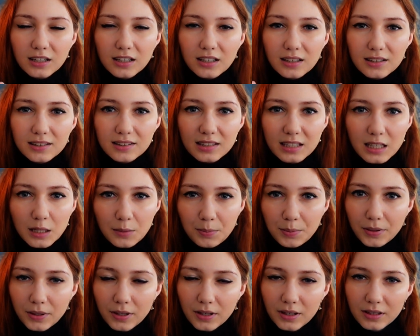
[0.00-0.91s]
skip
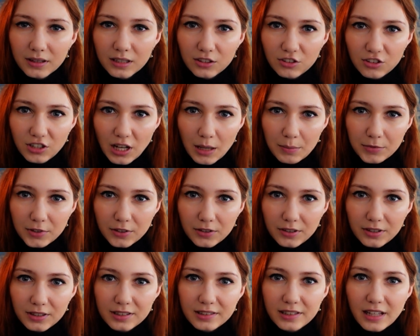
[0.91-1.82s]
the
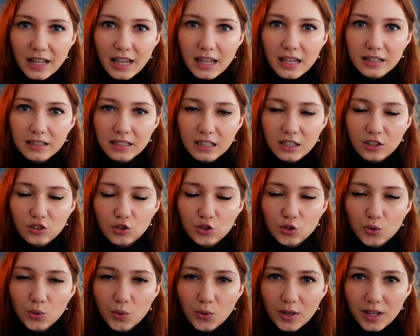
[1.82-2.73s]
chapters and
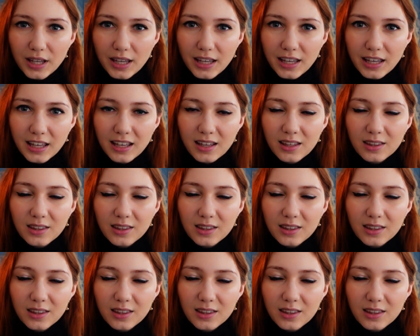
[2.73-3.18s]
enjoy